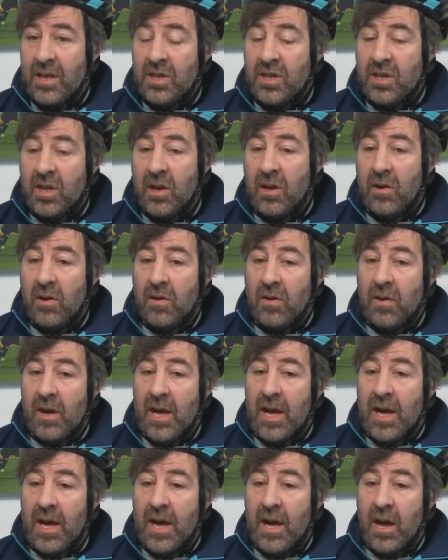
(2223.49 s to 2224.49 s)
So
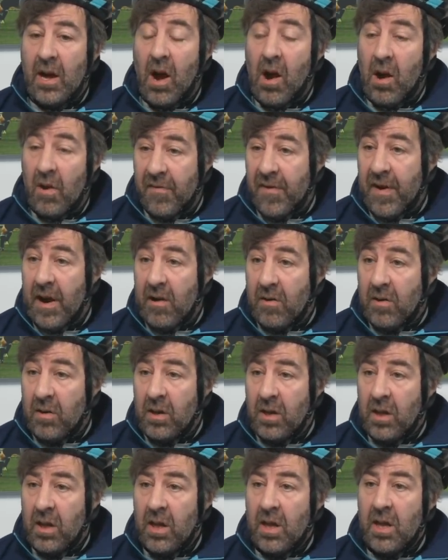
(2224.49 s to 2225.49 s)
uh,
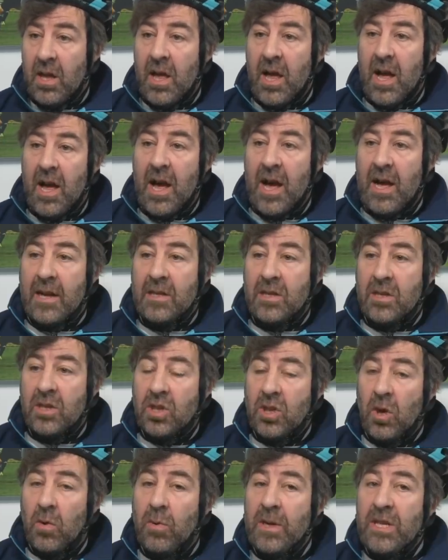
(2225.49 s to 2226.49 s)
Farrell. Yeah. Uh,
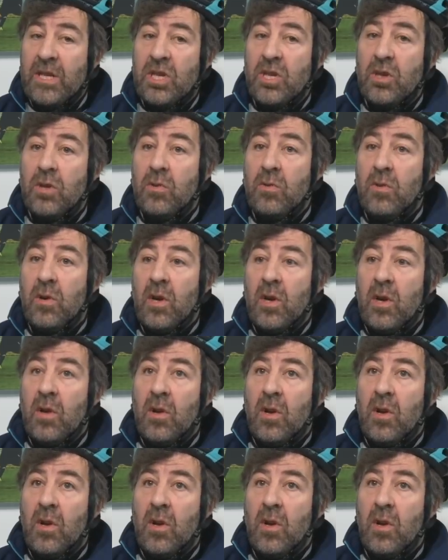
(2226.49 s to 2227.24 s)
so we do.